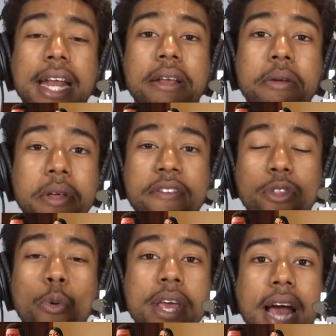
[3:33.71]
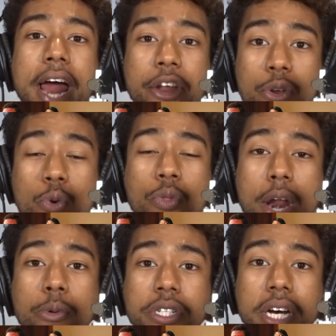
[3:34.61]
And even though he kind of
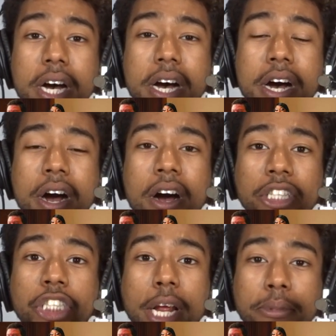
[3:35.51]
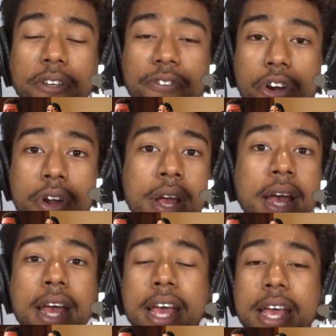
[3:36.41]
knew that it was a
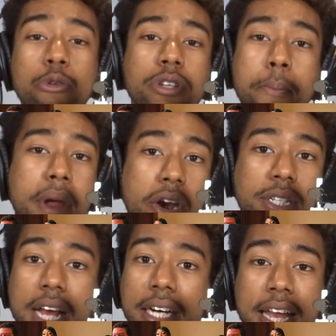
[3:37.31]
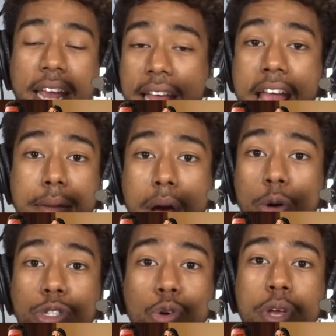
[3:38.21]
shapeshifter, he was embarrassed that it
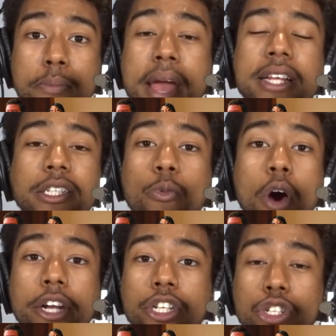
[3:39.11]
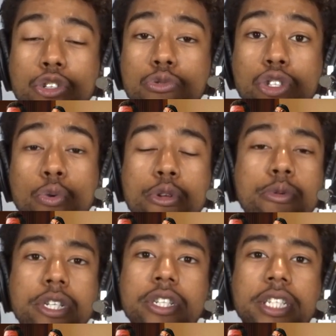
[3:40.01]
came out, so he basically wanted to sue.
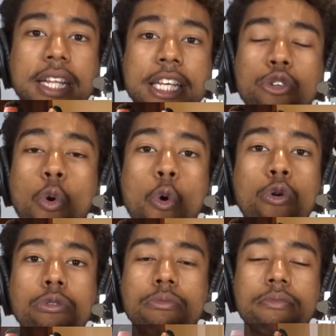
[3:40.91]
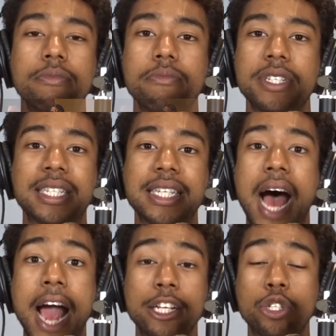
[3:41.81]
So there was just this whole
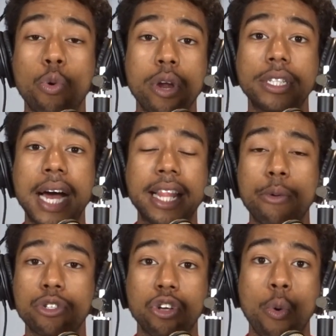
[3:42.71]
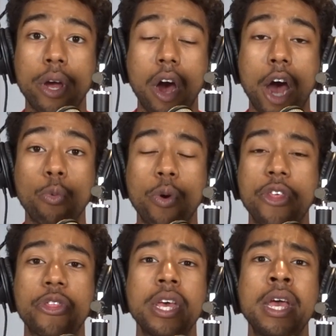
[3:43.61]
side storyline that was going
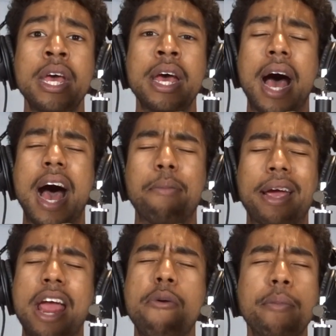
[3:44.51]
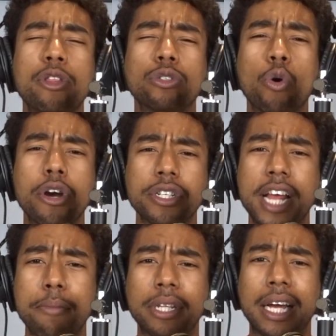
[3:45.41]
on with I can't remember the
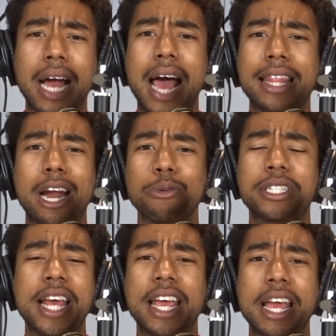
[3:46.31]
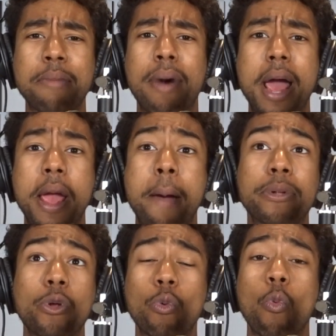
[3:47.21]
lawyer's name, but the guy that I was saying in
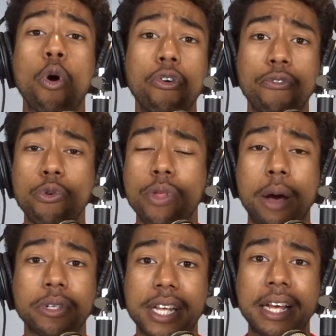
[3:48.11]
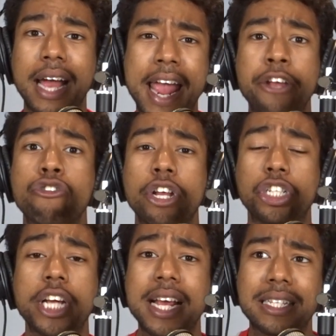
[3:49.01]
my episode 1 review, that was
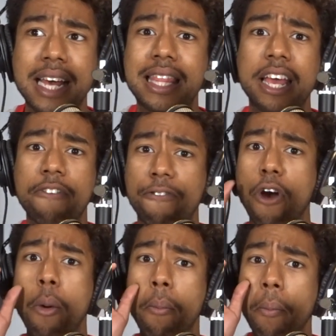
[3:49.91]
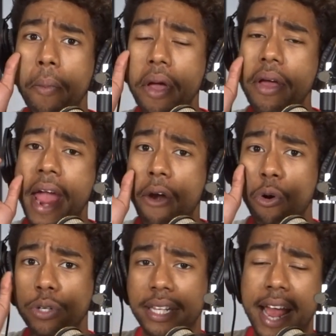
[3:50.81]
Adrian Chase, I think, from
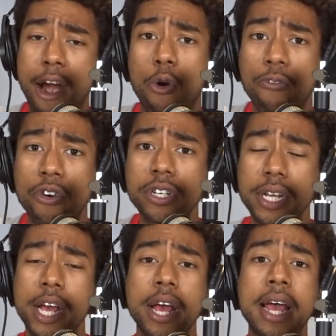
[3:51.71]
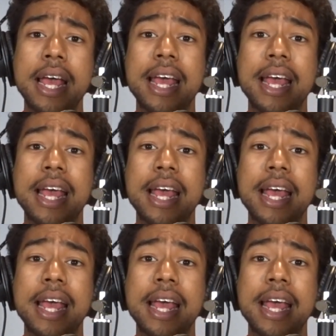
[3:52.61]
Arrow, the Arrowverse.